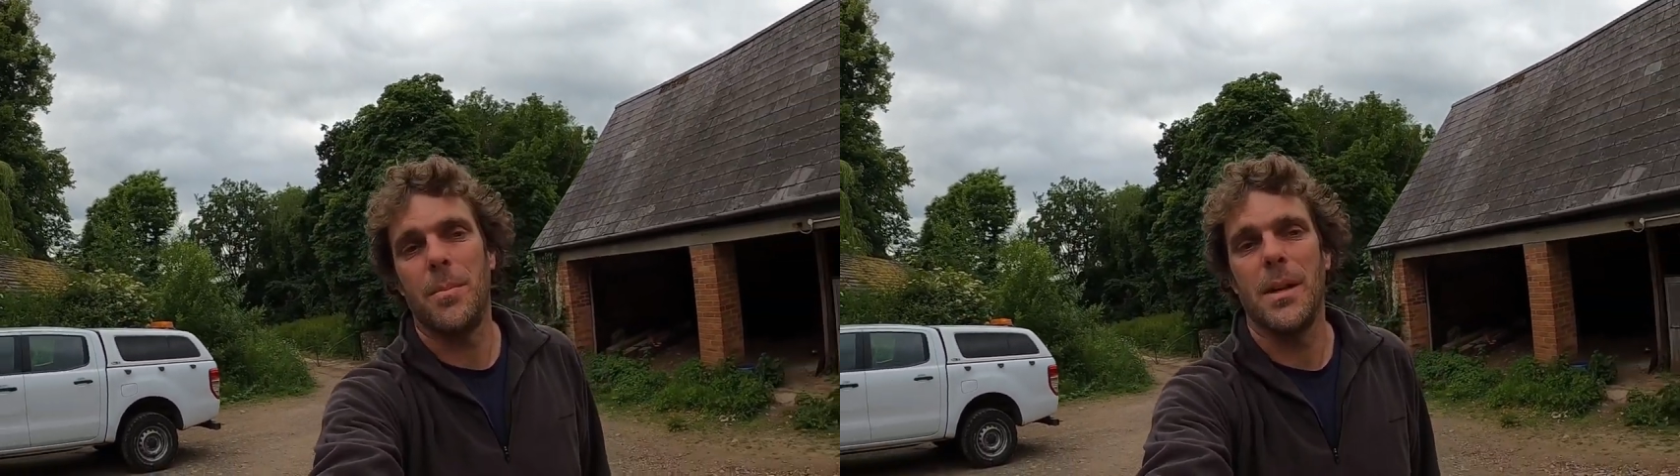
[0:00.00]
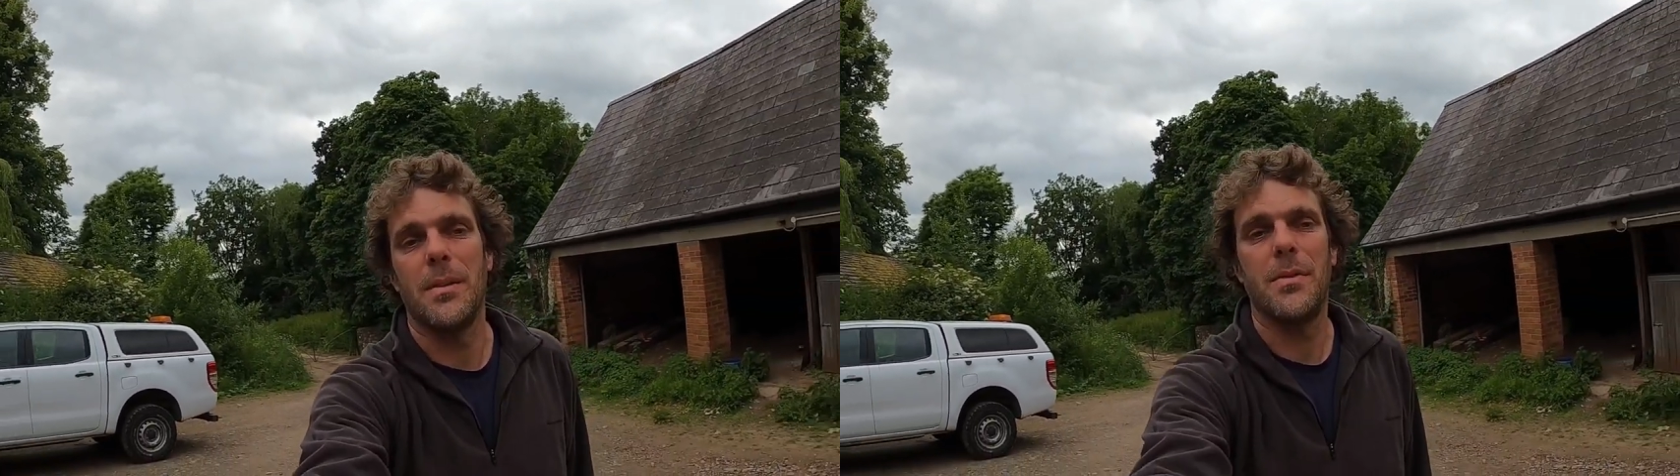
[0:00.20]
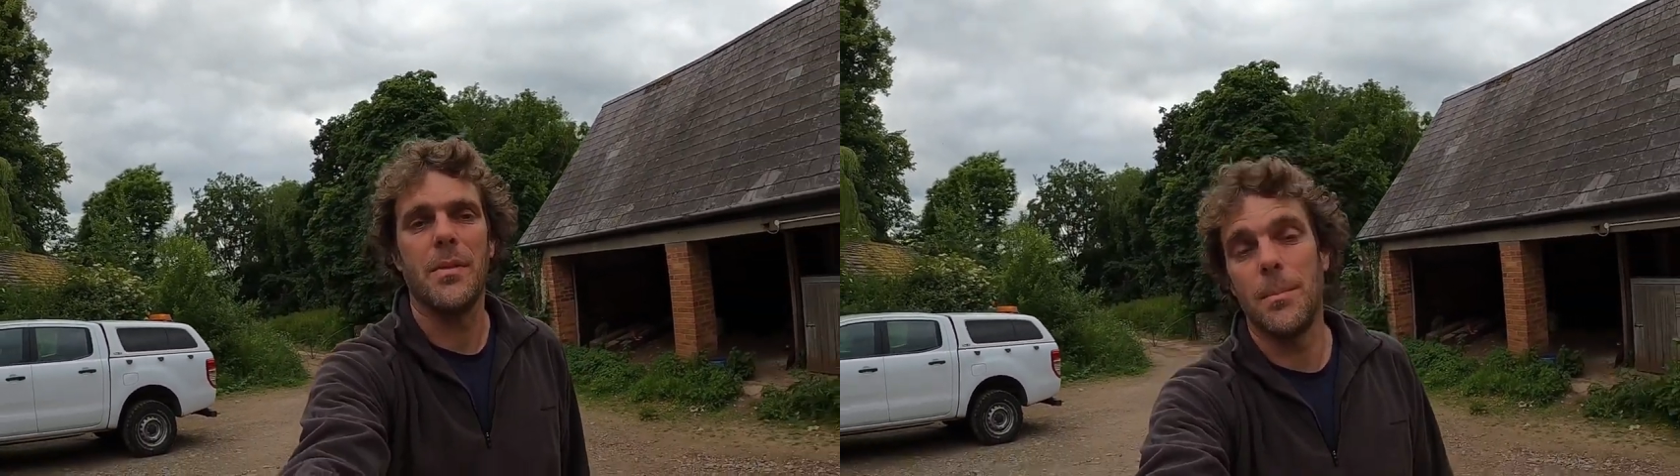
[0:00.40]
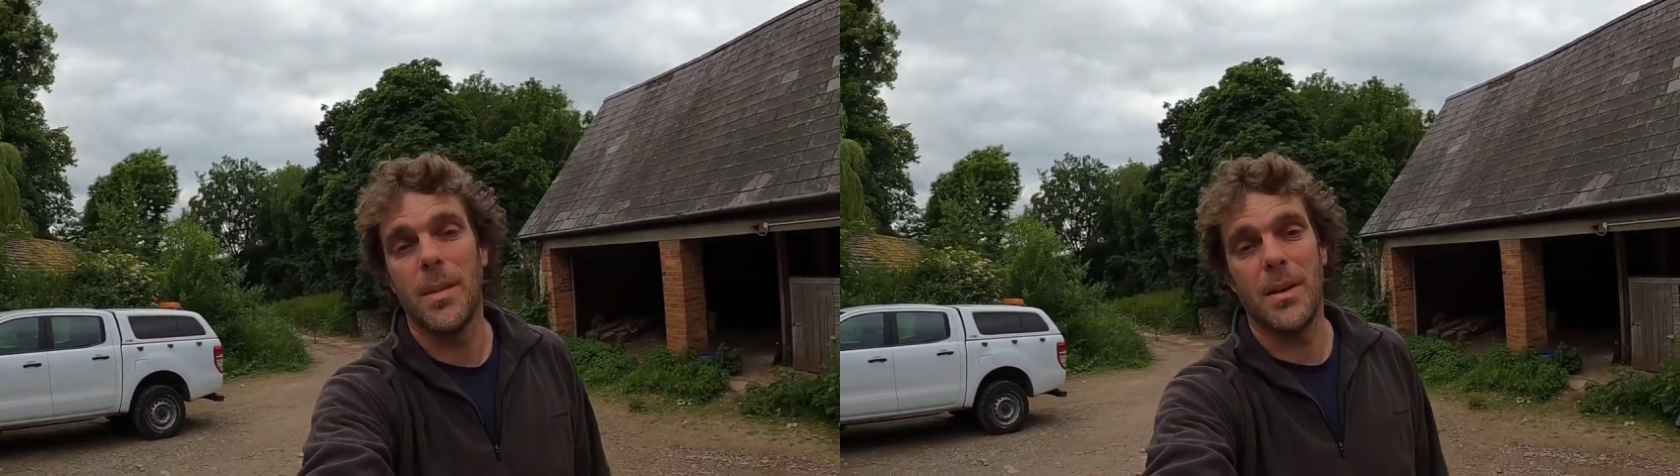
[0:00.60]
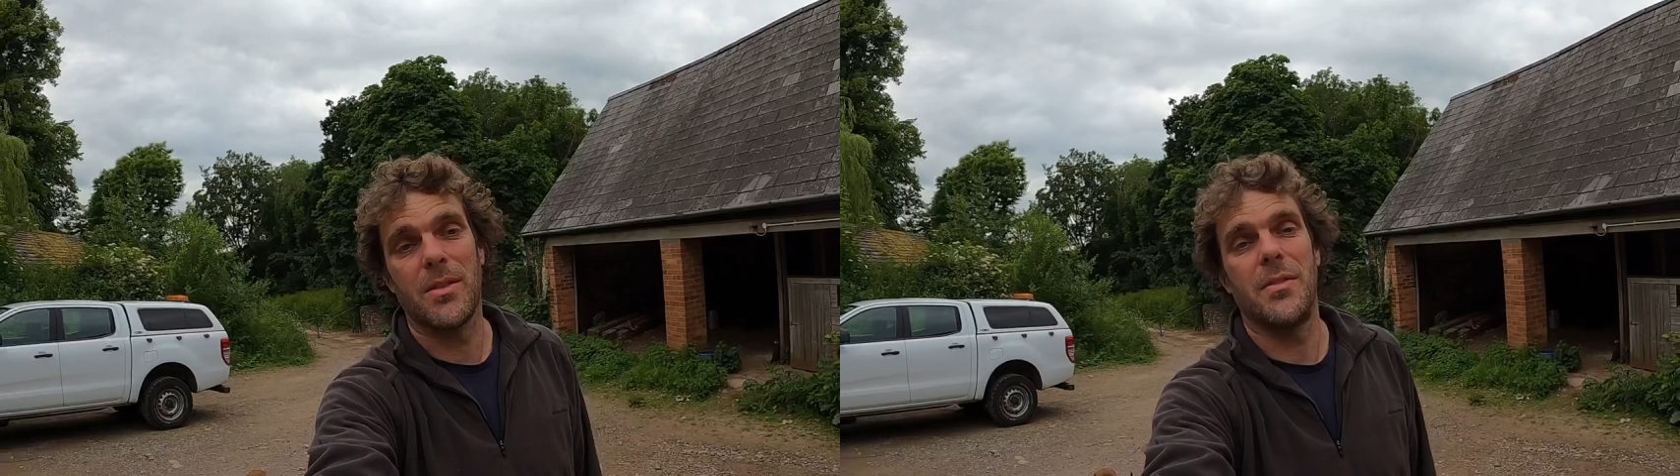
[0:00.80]
beef and
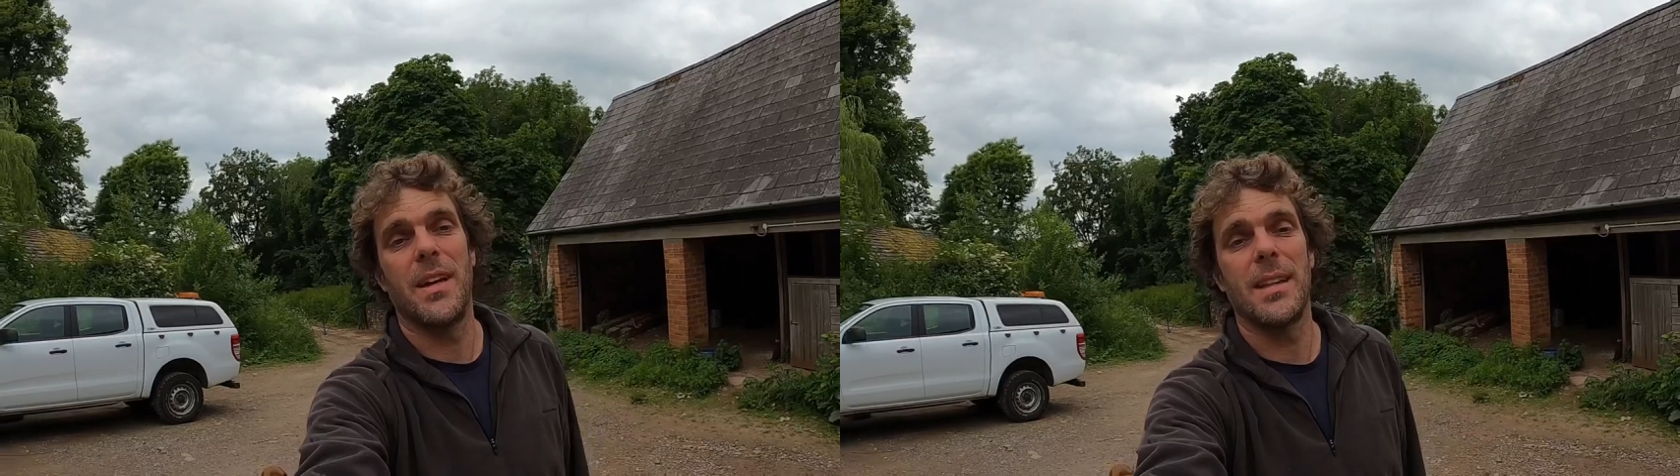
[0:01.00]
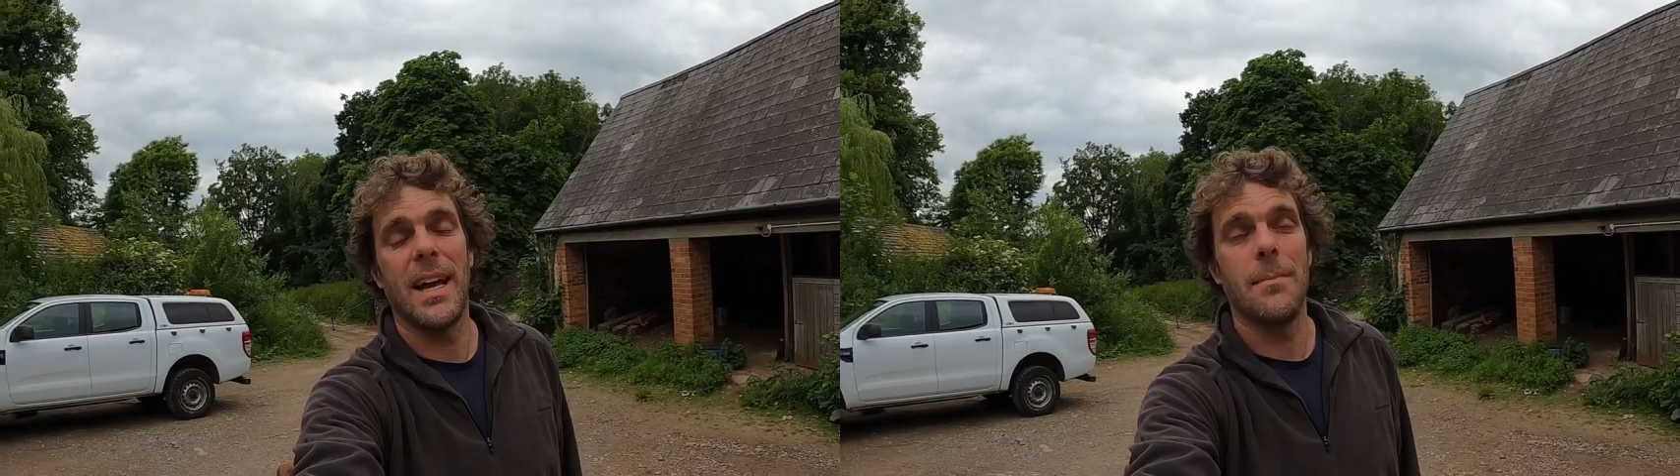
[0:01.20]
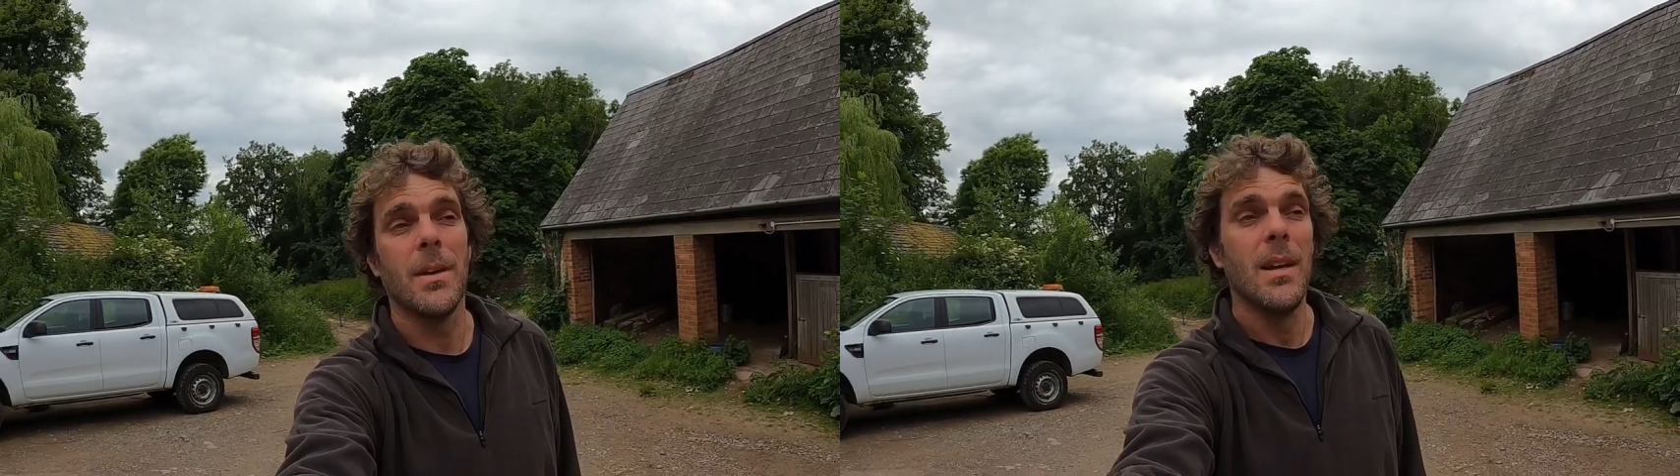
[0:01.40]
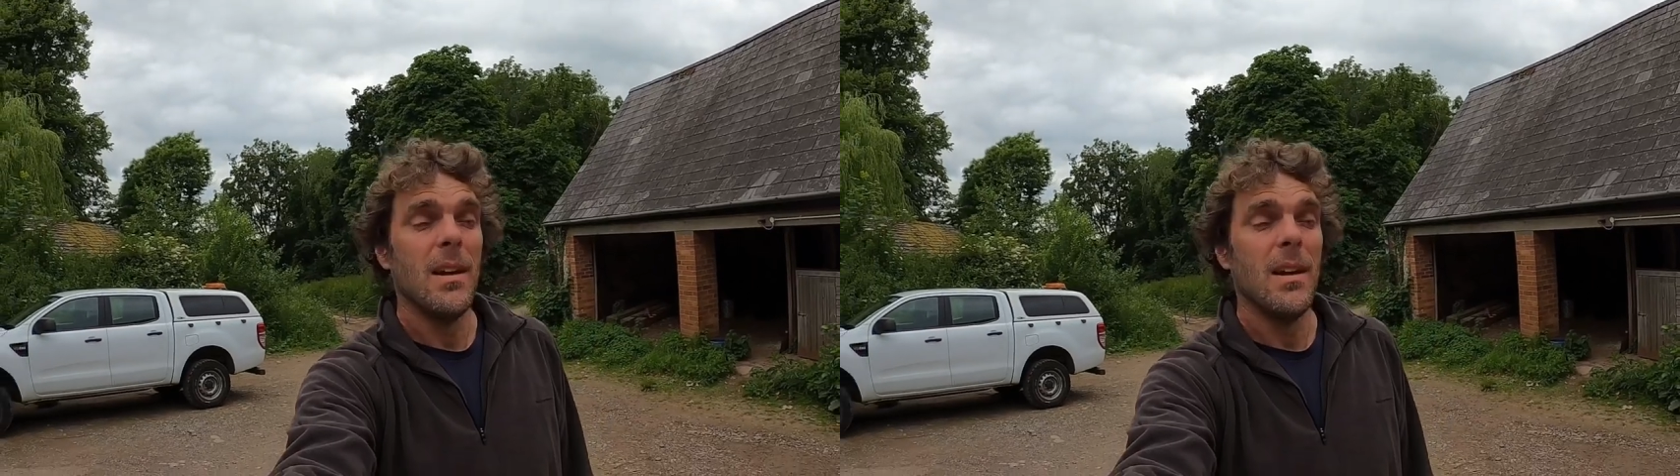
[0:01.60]
pasture-fed lamb.